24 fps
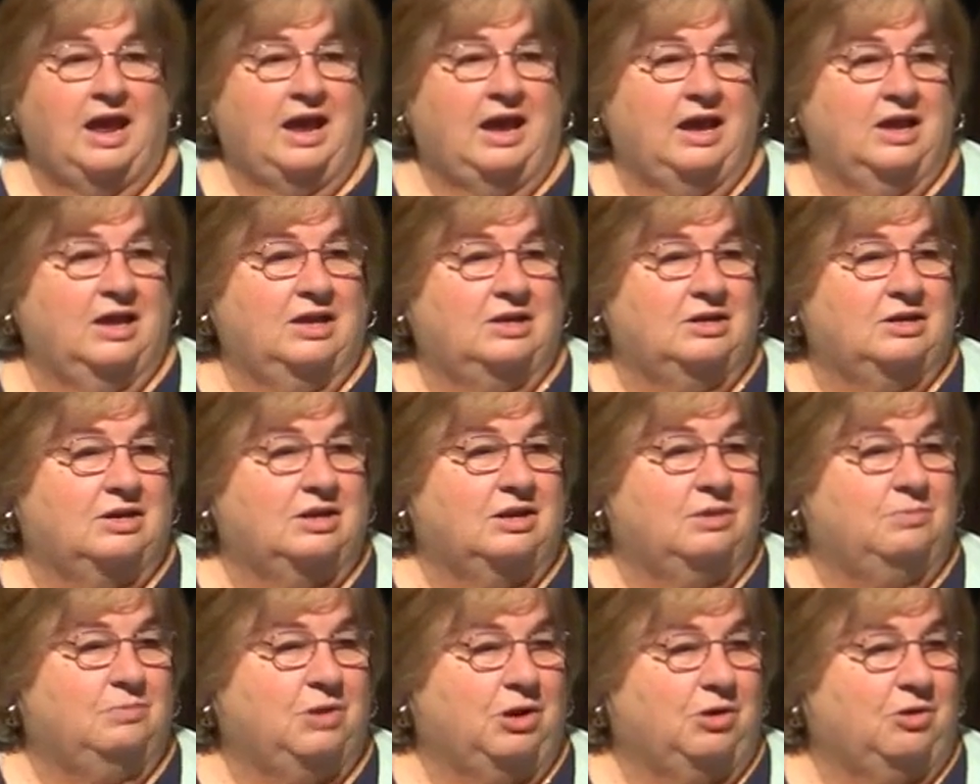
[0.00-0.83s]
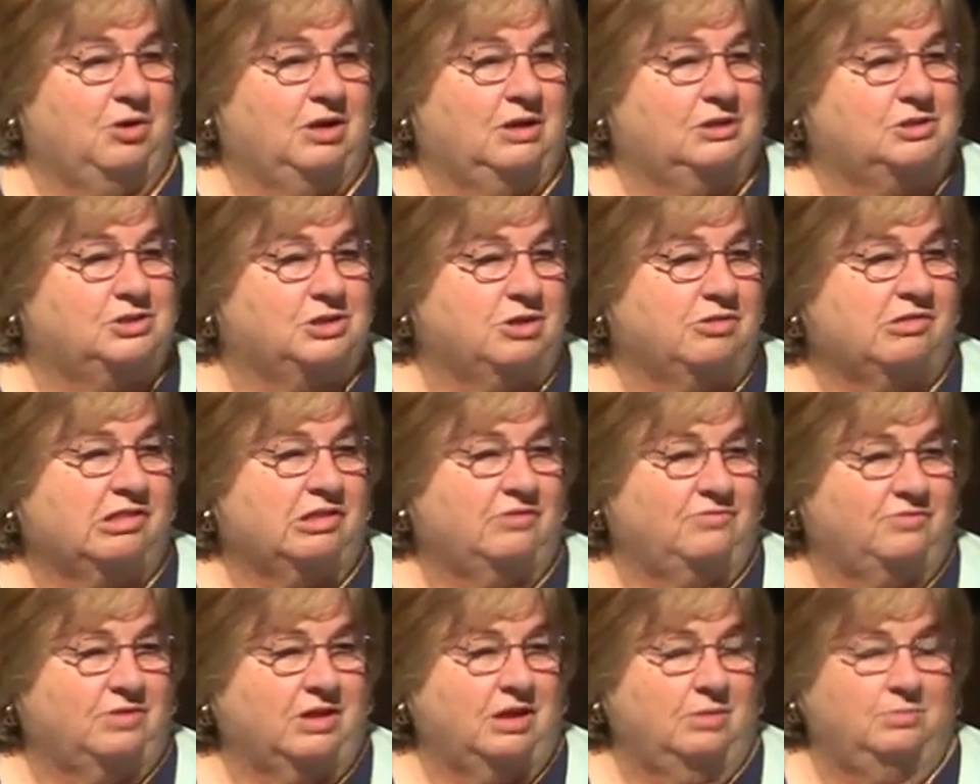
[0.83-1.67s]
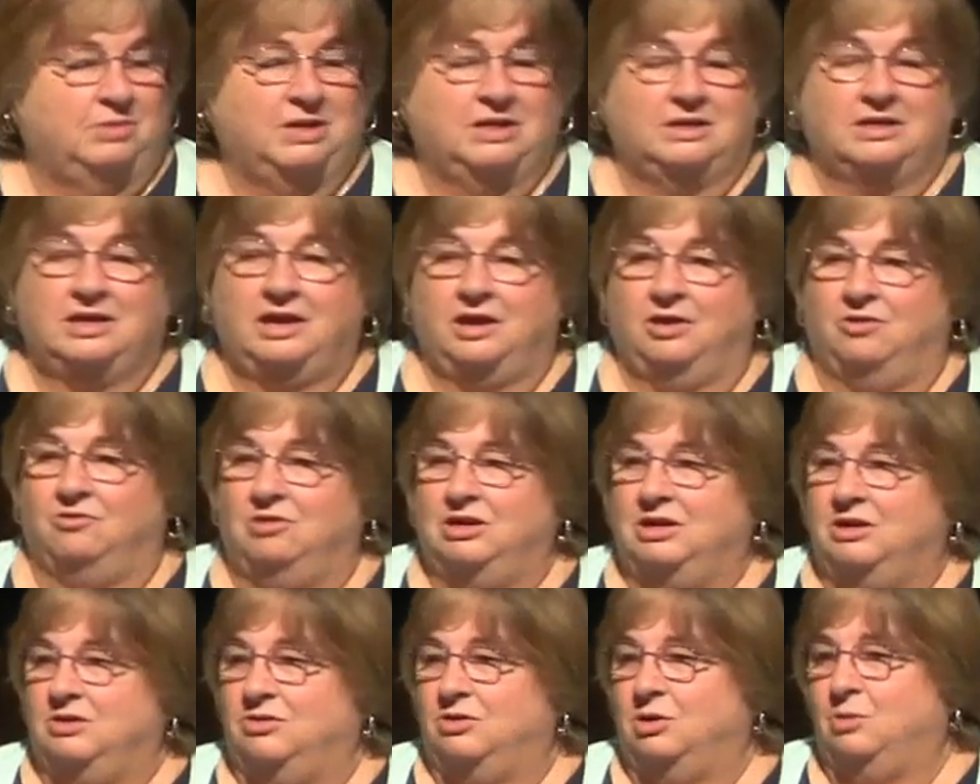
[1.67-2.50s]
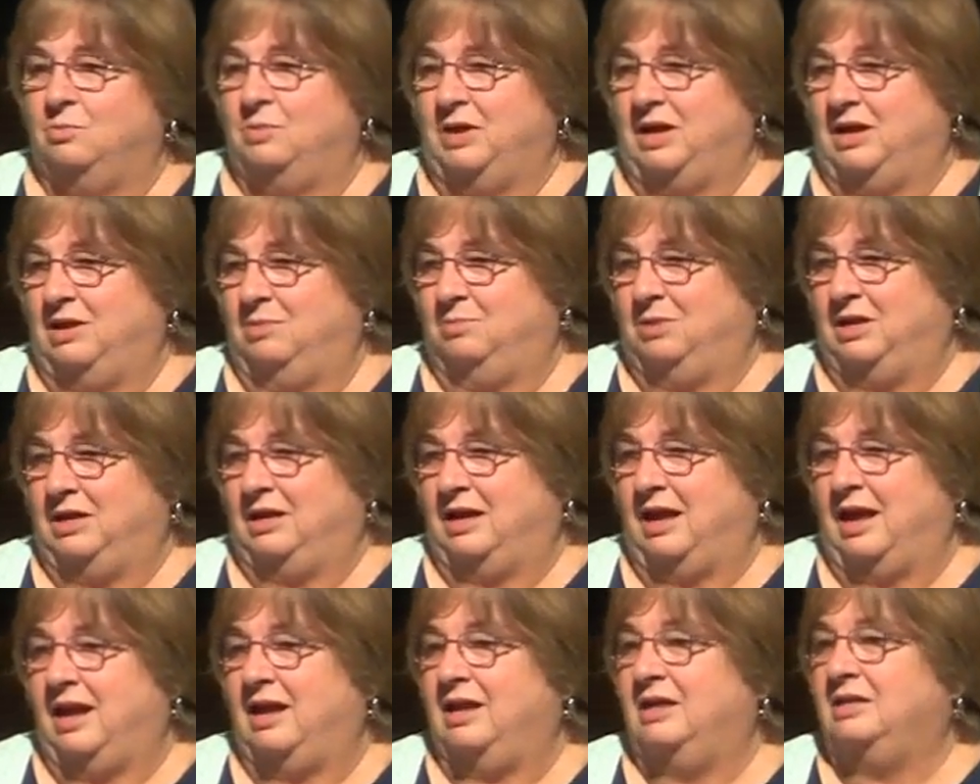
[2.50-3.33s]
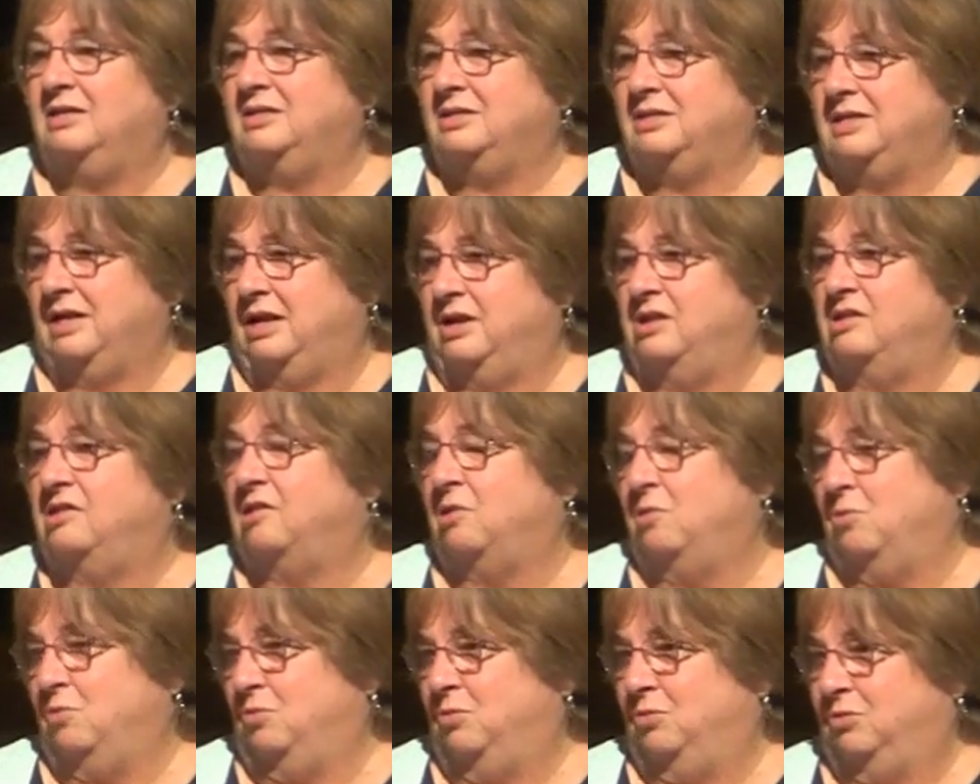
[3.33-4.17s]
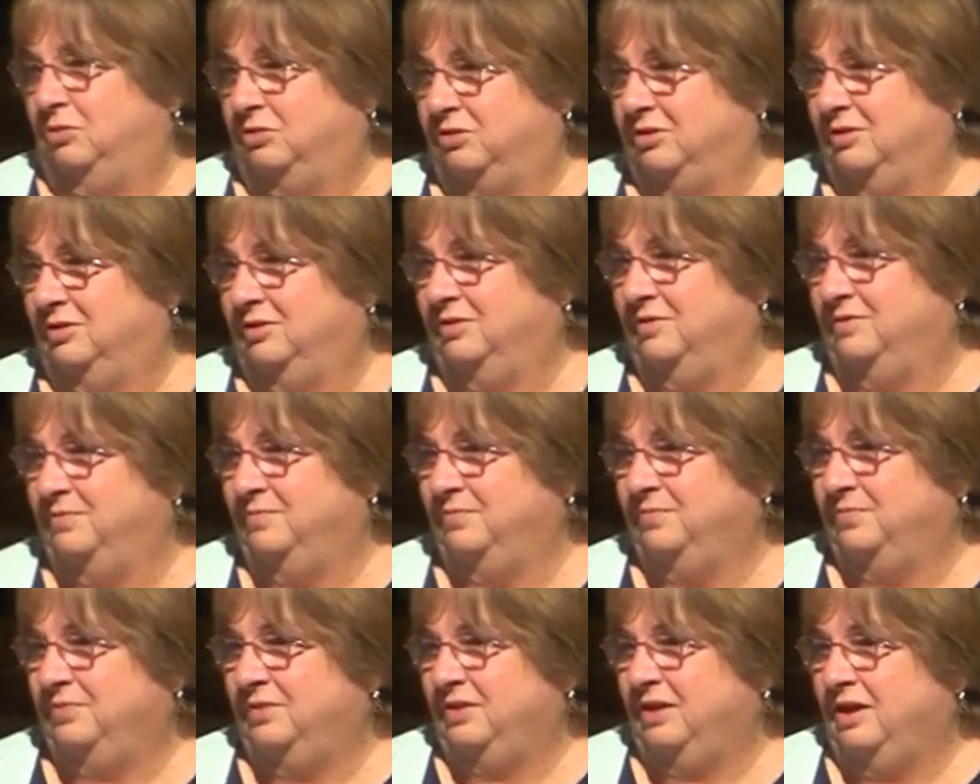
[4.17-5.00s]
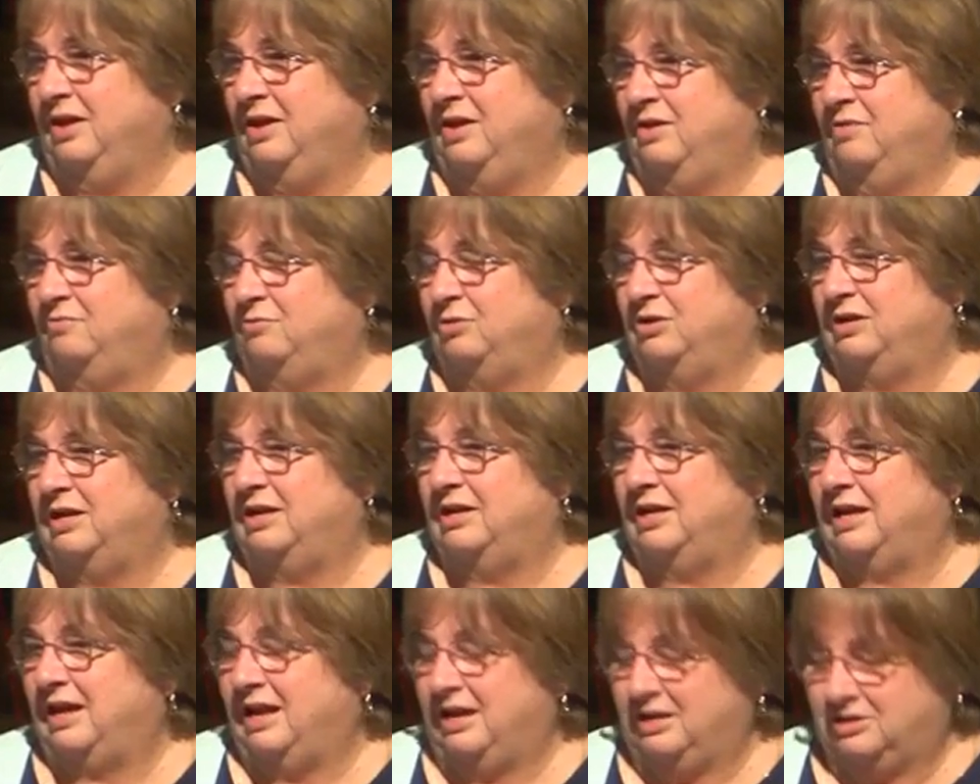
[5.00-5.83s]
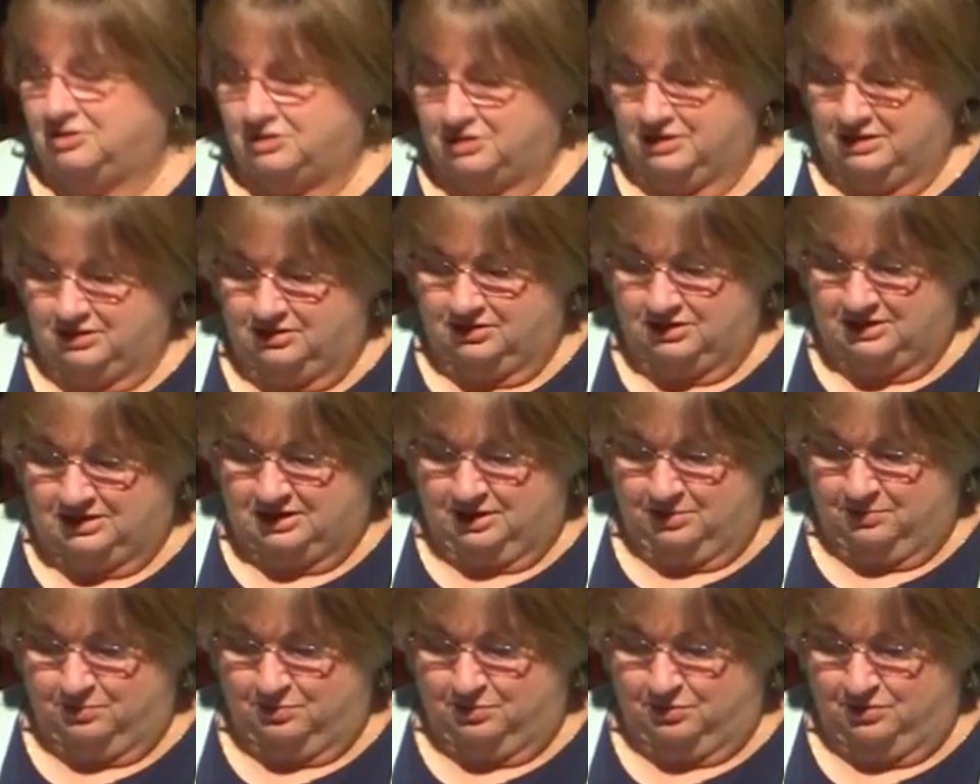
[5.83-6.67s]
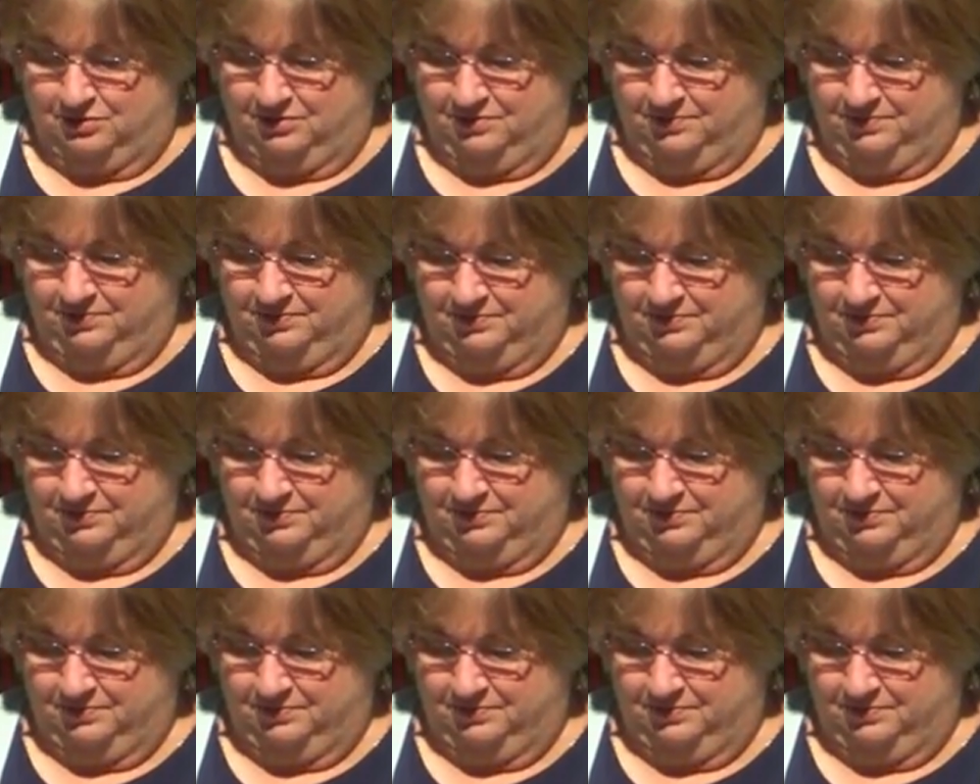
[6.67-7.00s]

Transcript: And Mary and Joseph come in carrying their baby, eight days old, for dedication at the temple.